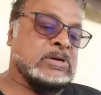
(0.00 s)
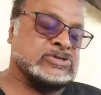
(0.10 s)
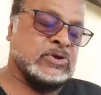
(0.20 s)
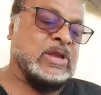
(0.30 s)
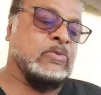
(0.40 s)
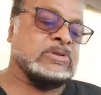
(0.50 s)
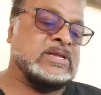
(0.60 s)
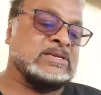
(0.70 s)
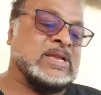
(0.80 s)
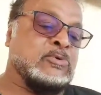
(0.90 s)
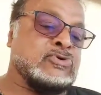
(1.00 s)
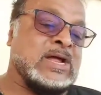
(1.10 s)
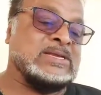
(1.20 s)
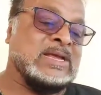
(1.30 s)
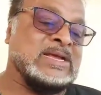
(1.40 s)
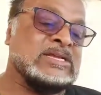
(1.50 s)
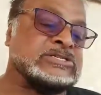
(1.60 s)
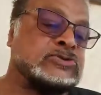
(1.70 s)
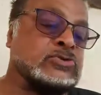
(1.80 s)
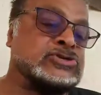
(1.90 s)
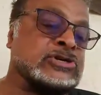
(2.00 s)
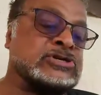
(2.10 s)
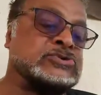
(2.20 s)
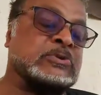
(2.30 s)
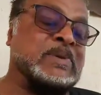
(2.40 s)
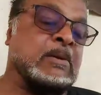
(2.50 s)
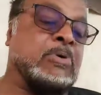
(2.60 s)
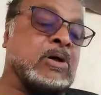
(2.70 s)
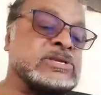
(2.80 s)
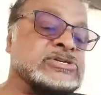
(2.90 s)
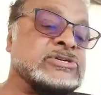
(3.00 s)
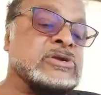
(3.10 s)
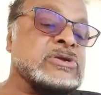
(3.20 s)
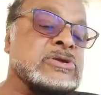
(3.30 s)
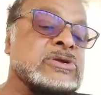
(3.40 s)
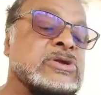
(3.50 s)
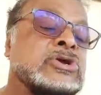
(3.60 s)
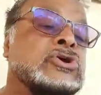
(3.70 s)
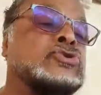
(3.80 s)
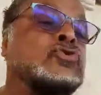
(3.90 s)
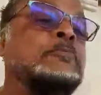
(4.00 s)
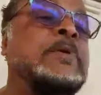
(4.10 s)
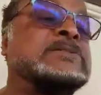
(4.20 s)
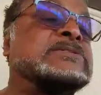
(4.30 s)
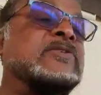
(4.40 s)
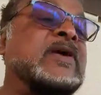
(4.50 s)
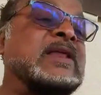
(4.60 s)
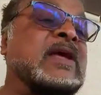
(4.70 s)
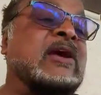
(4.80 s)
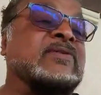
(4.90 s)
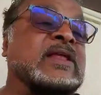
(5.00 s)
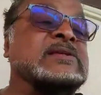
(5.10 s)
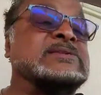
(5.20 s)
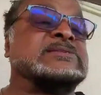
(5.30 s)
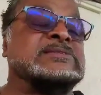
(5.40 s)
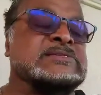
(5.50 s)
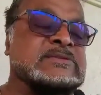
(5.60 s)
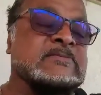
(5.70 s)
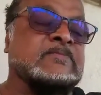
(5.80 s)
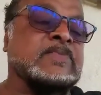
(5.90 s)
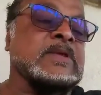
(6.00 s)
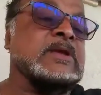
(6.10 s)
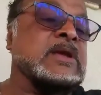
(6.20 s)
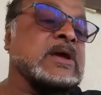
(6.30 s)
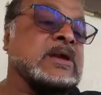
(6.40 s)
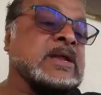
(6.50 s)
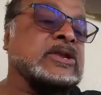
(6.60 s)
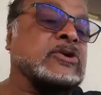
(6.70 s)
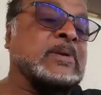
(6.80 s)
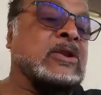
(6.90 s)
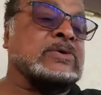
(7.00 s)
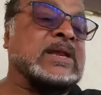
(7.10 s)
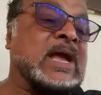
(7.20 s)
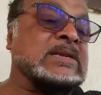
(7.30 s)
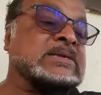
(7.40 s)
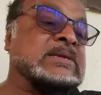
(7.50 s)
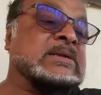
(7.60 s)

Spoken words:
So he wanted democratic institutions would be abolished. Two pieces of evidence need to be looked at.